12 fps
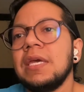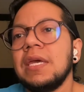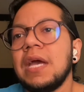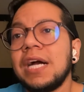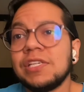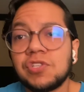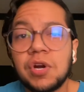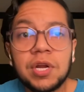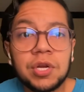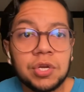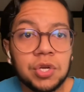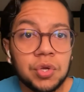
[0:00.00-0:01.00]
I
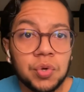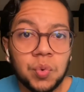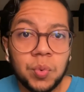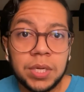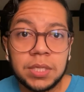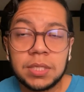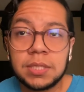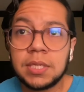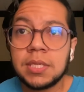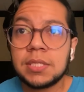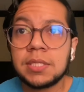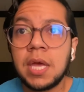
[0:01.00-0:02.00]
started new in the
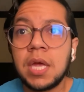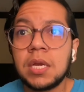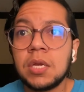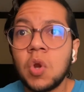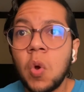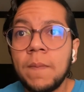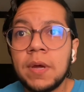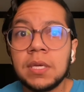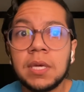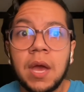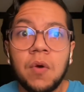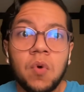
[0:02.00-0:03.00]
sense that
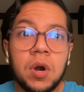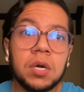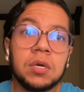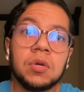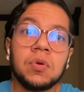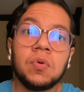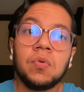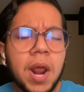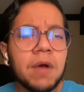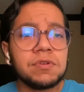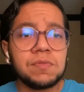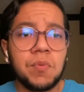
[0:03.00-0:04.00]
nobody at work knew what I
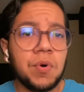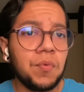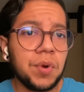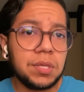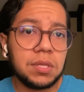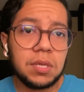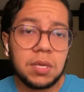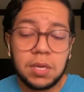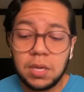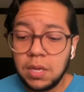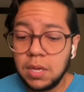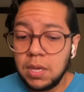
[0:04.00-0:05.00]
was born with.
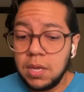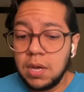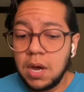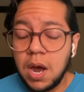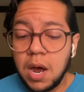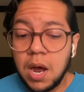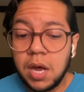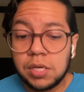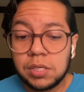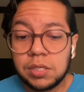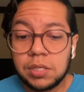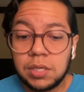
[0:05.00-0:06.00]

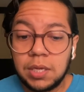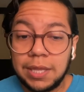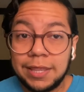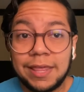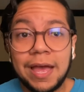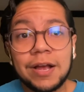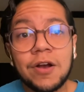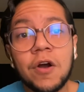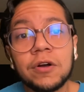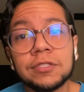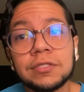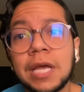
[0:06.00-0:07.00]
That
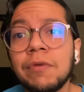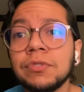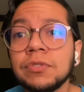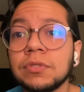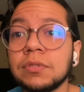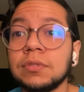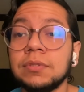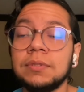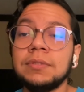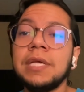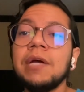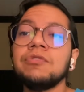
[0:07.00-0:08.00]
was
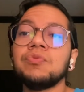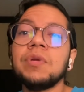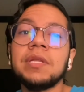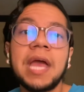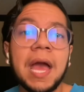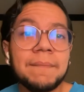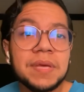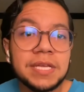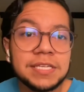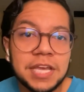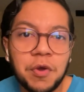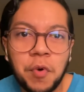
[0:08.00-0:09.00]
one of the
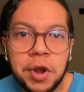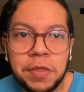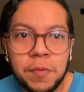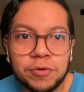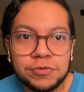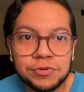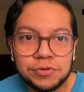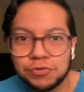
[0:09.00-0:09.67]
happiest, yet one of the most